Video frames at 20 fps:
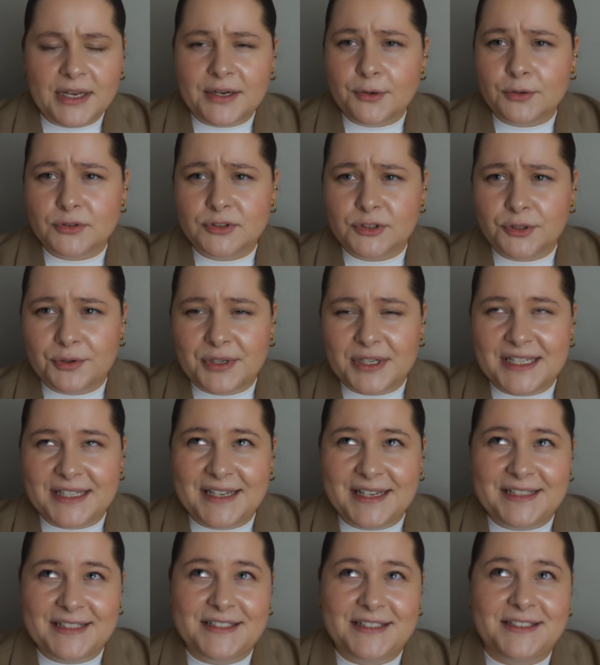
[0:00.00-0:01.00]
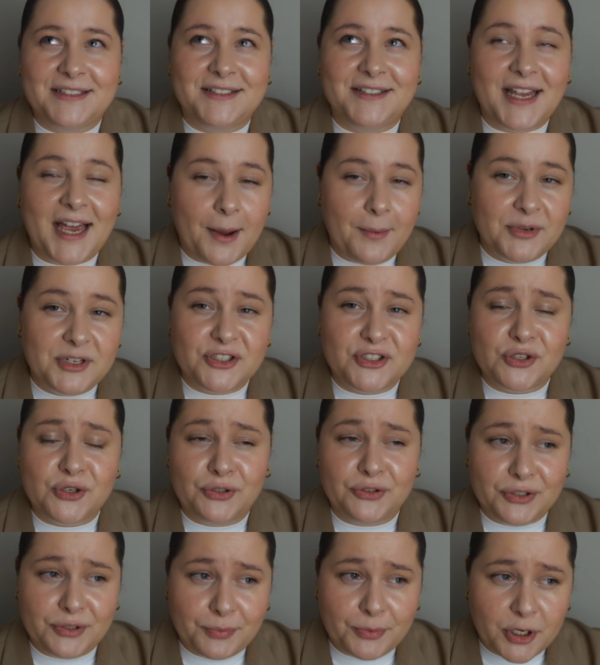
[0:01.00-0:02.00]
And also it isn't damaged
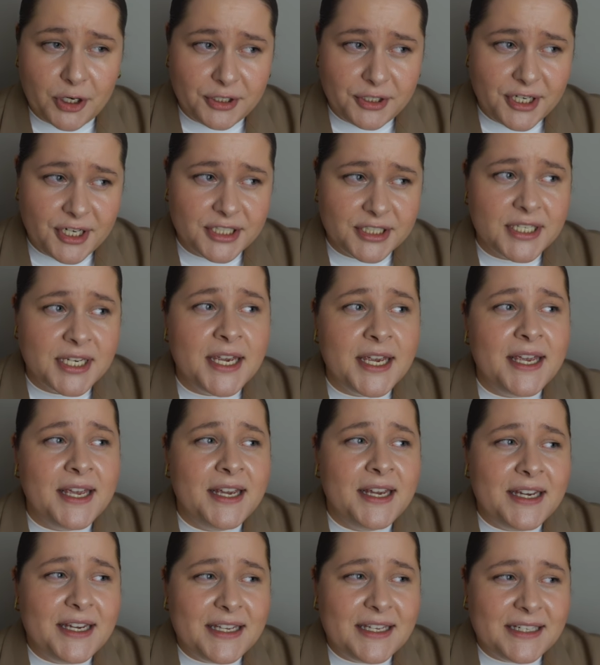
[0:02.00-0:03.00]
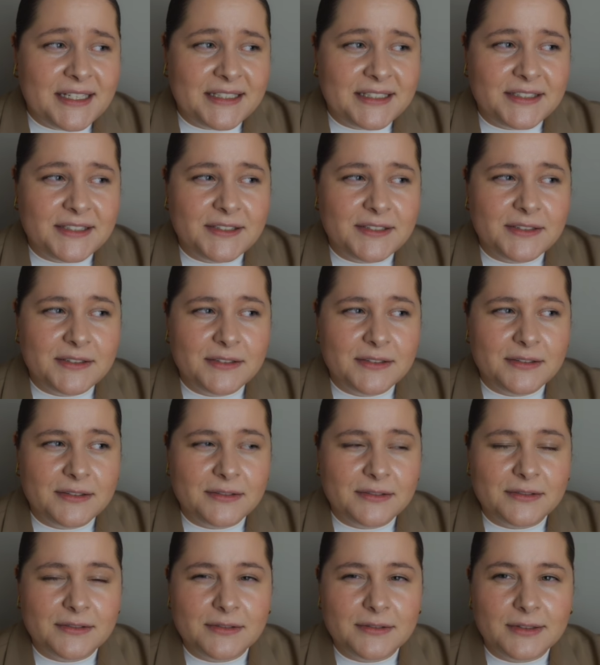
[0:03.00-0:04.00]
on the product. It is
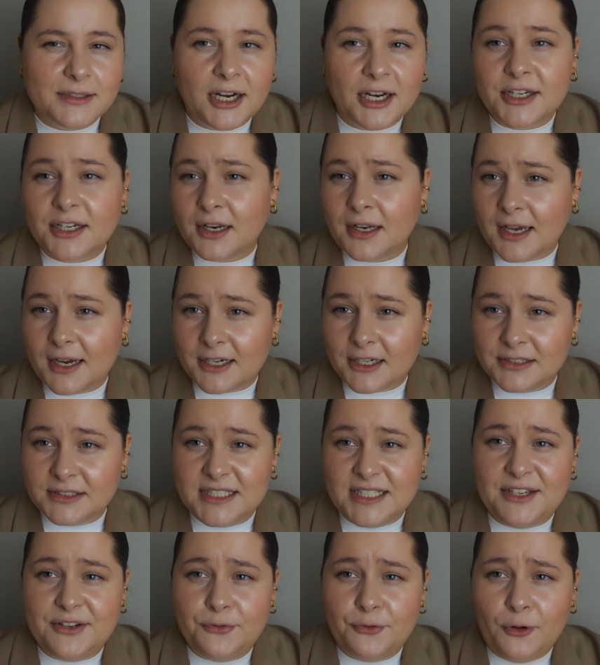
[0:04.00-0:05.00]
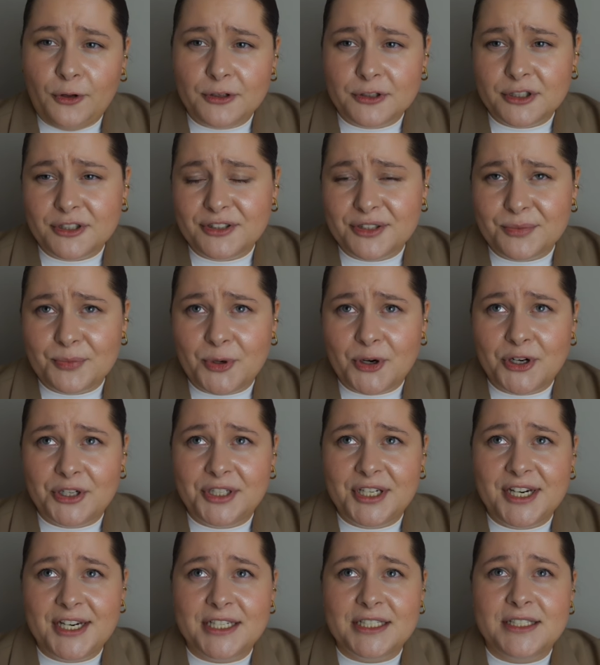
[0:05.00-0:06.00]
kind of like a default on the
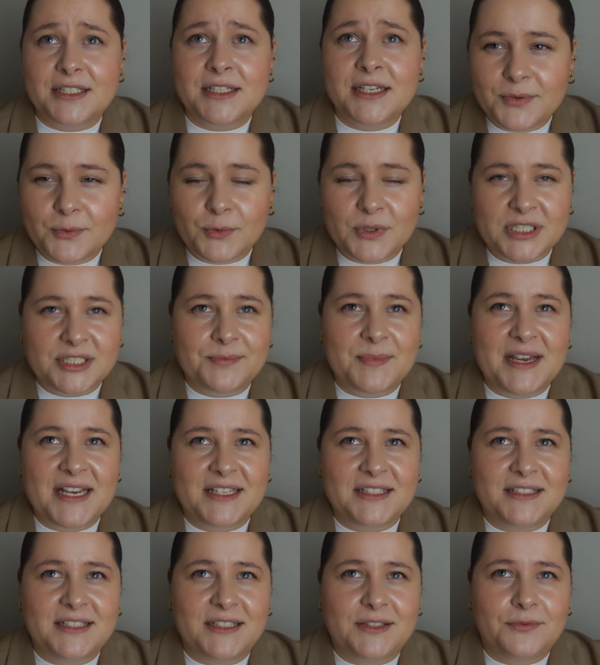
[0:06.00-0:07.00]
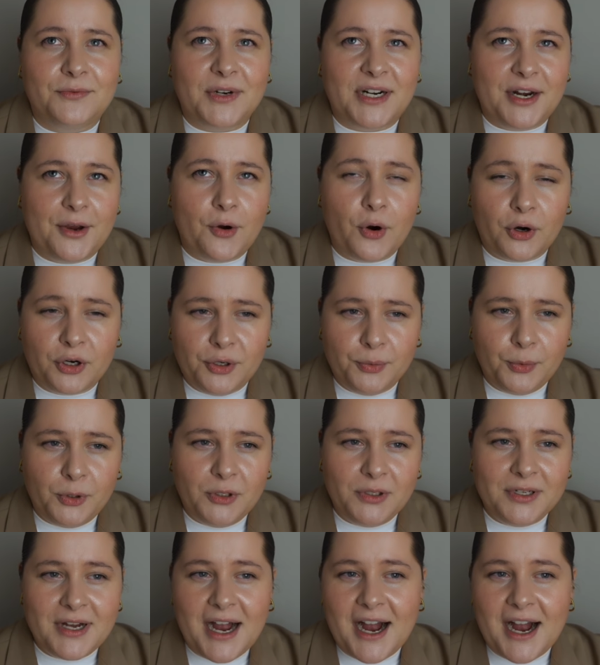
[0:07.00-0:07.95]
product, which makes it very horrible.